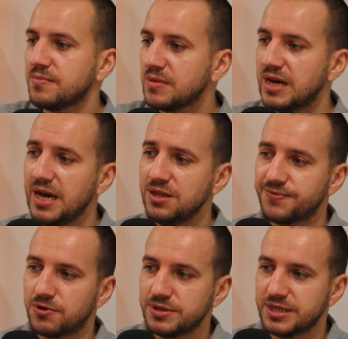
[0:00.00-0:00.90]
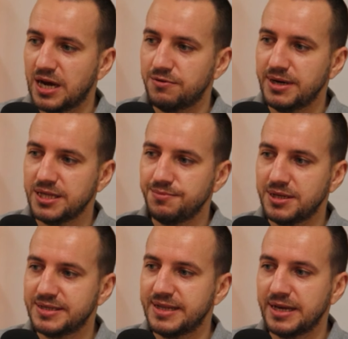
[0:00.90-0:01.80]
And of course, how many
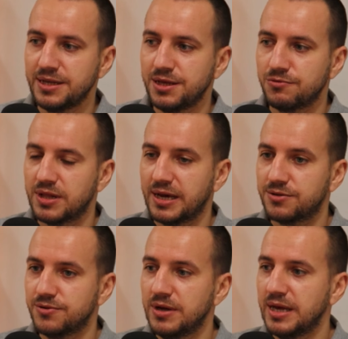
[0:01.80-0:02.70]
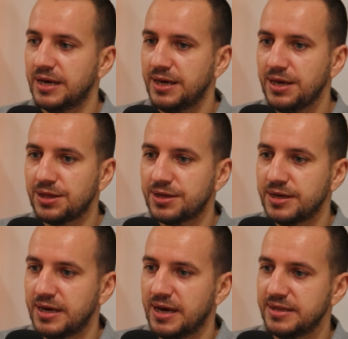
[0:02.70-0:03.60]
meals daily they would like to eat.
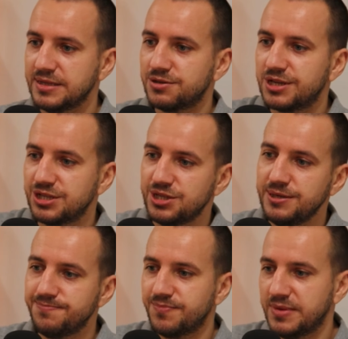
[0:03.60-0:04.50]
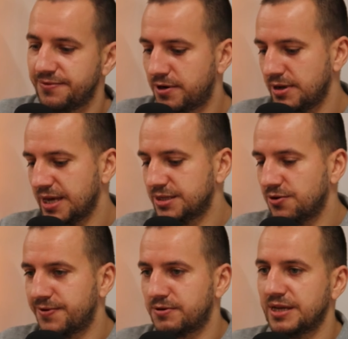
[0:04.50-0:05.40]
And as you can see, the variance
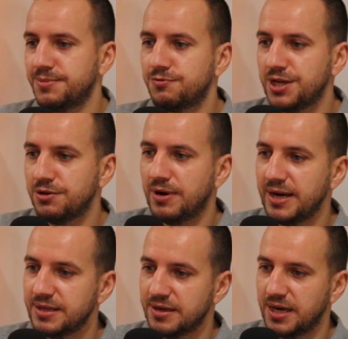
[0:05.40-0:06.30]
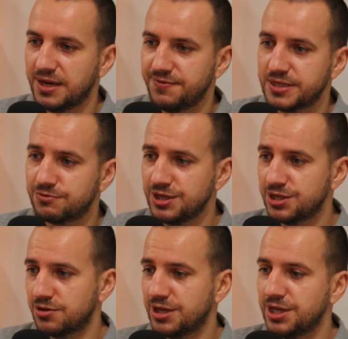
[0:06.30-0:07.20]
offer can be really wide. I have the
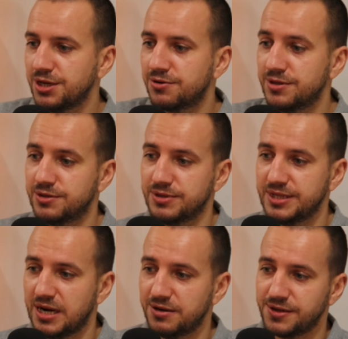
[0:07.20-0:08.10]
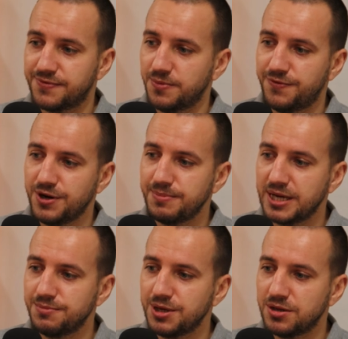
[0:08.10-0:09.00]
screenshot here, so starting from 3 main
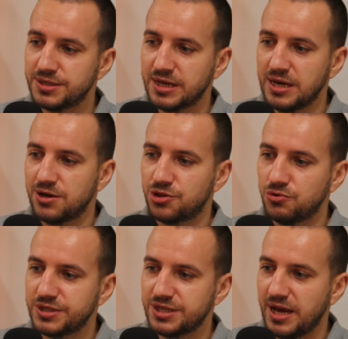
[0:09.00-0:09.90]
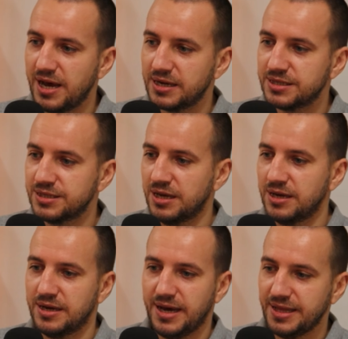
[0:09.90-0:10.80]
meals, 2 snacks,
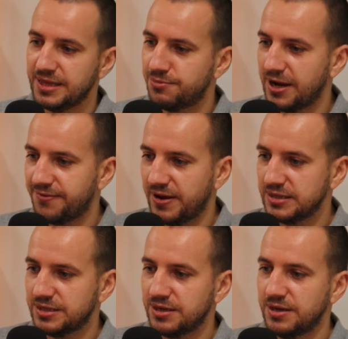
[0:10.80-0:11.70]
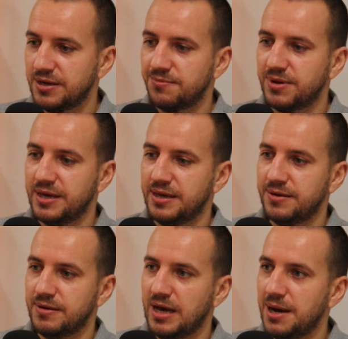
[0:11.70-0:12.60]
and the breakfast,
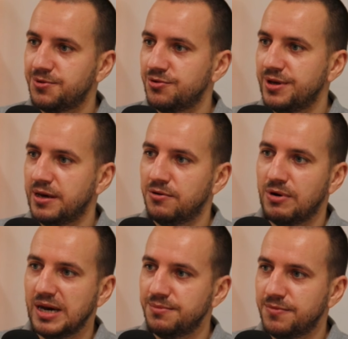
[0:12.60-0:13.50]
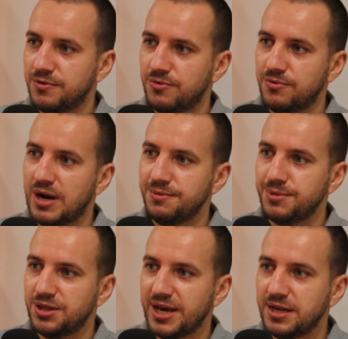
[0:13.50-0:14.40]
up to the one meal
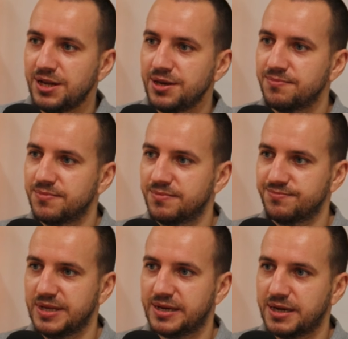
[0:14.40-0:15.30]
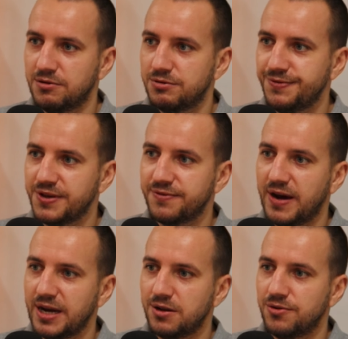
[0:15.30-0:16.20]
daily. The calorific
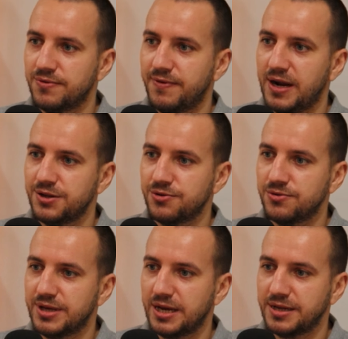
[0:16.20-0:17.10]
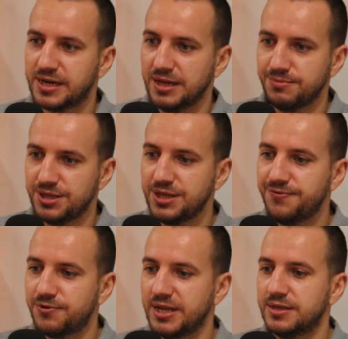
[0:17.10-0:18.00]
value daily can be
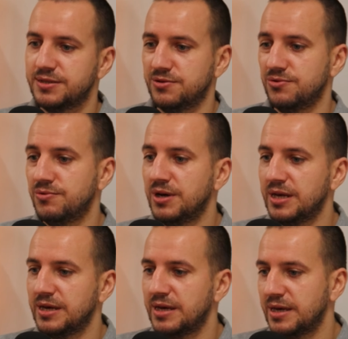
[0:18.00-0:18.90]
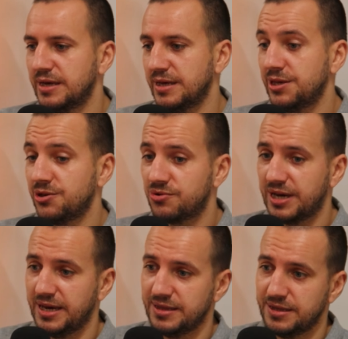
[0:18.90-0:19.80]
different, so you
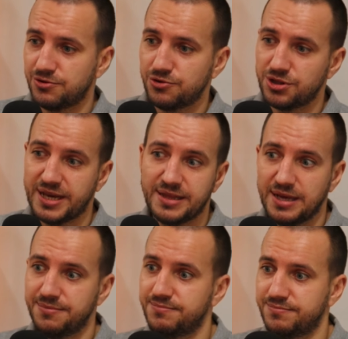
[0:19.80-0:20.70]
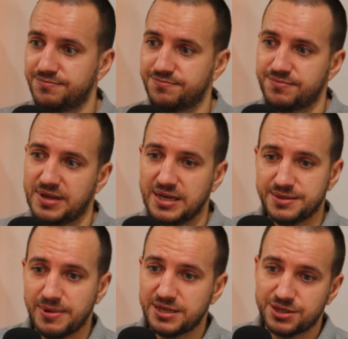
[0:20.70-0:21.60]
can rotate them as
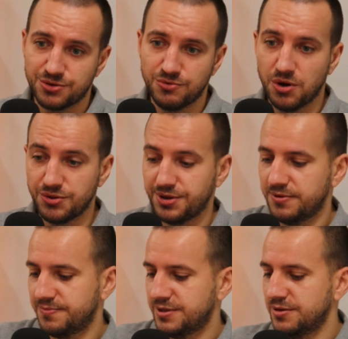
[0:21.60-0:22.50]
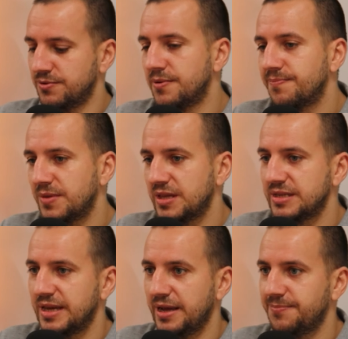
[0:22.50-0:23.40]
much as you want. So it is
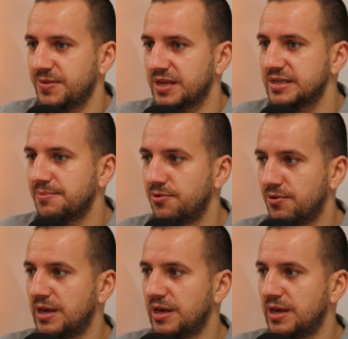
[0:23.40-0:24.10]
the example.